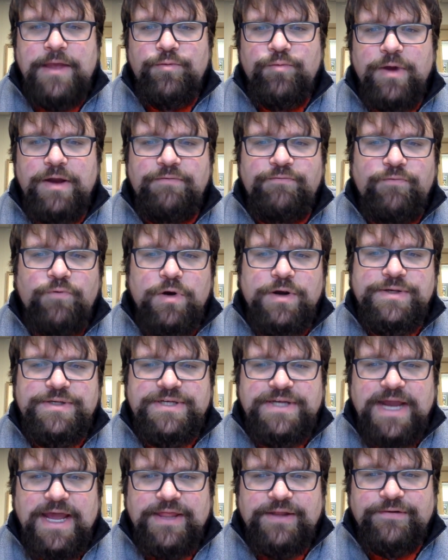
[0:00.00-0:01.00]
went forth
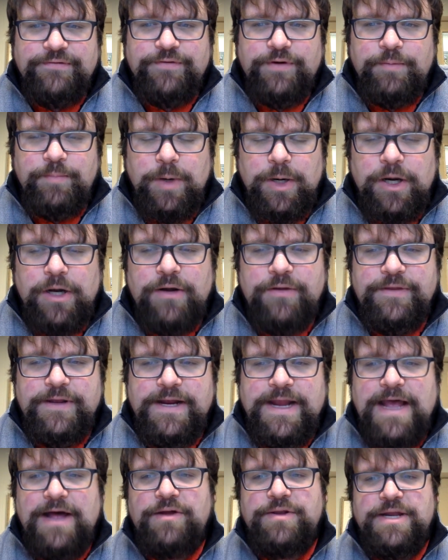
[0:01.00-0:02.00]
together from Ur of the
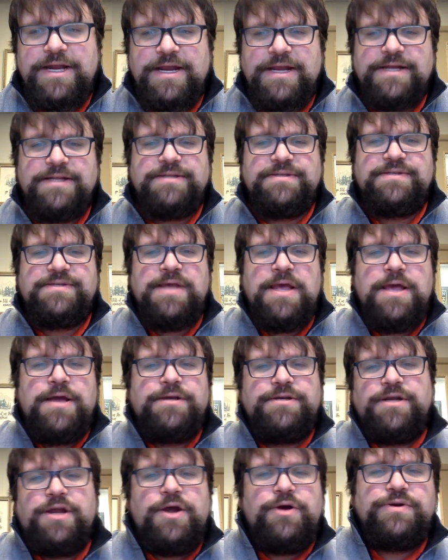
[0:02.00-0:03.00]
Chaldeans
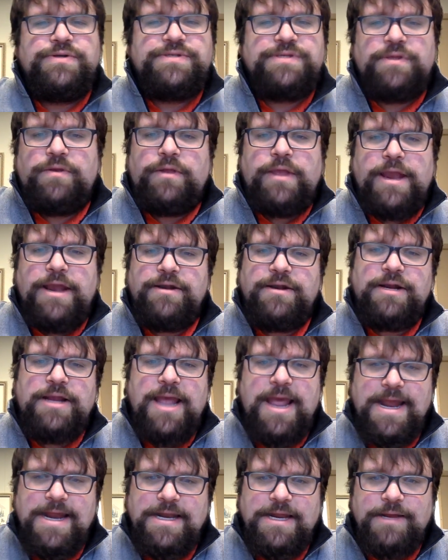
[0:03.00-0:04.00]
to go into the land of
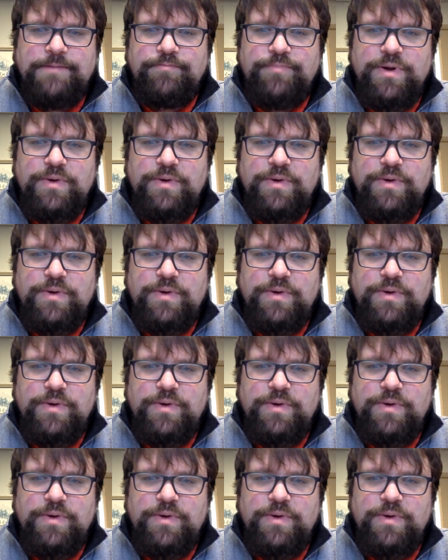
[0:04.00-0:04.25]
Canaan.